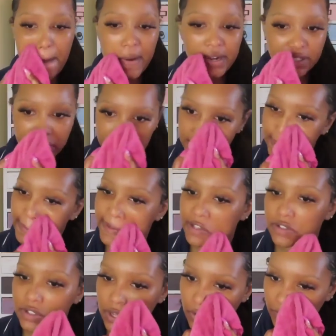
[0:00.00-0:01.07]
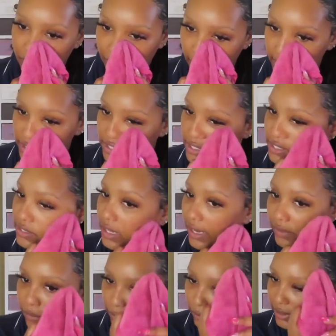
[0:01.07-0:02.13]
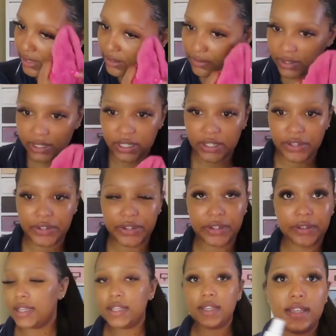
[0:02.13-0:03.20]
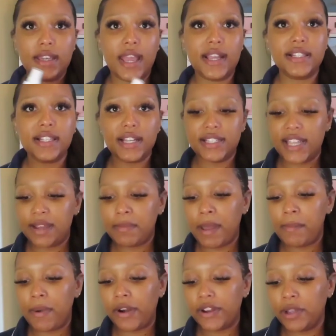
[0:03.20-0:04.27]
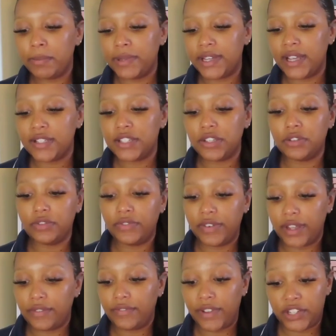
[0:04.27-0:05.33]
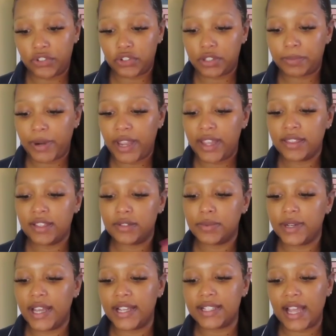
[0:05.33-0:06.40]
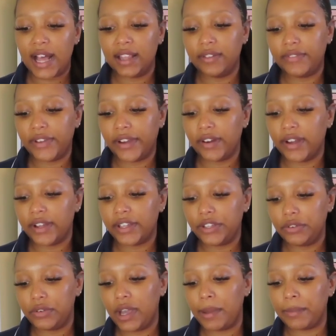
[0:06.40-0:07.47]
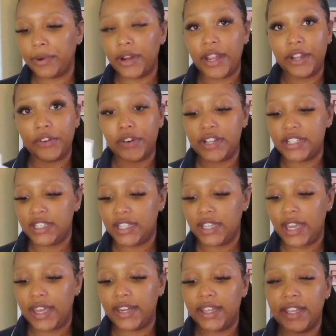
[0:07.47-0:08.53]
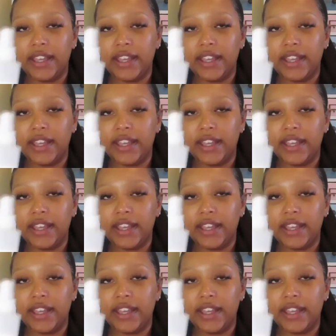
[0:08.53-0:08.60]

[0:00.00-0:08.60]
And it just smells so fresh and really, really good. Next, I take my Badescu facial spray. This one has aloe vera, cucumber, and green tea in